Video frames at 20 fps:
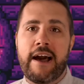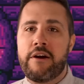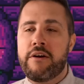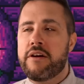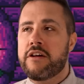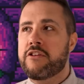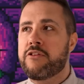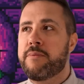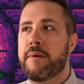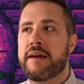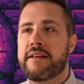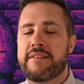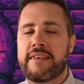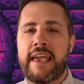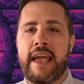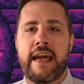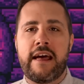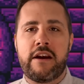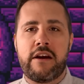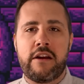I don't expect
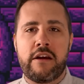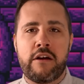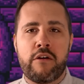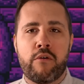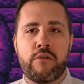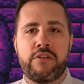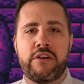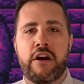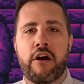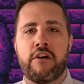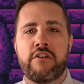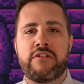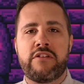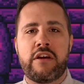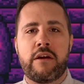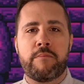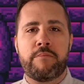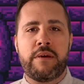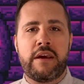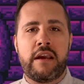Canada or the
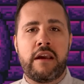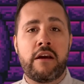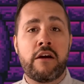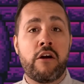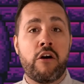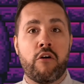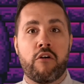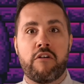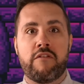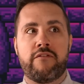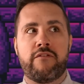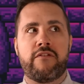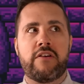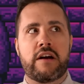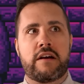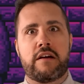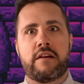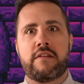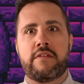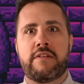RCMP or
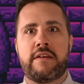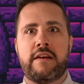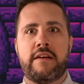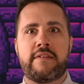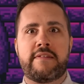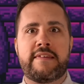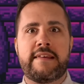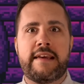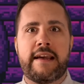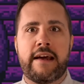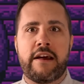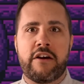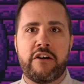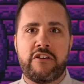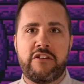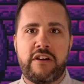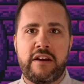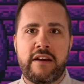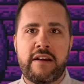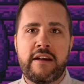fucking TC
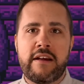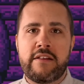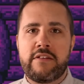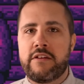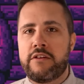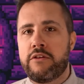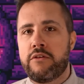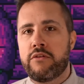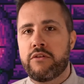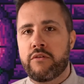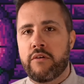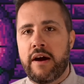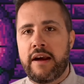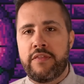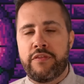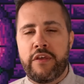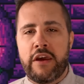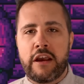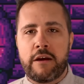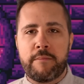Energy to do the
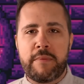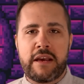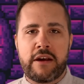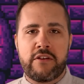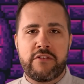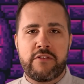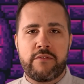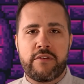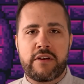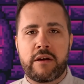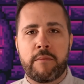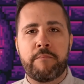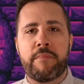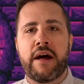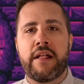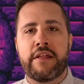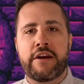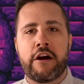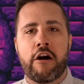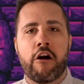right thing because of a
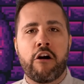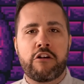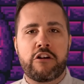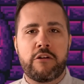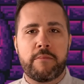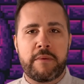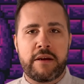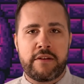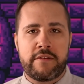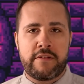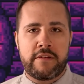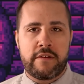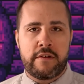compelling argument.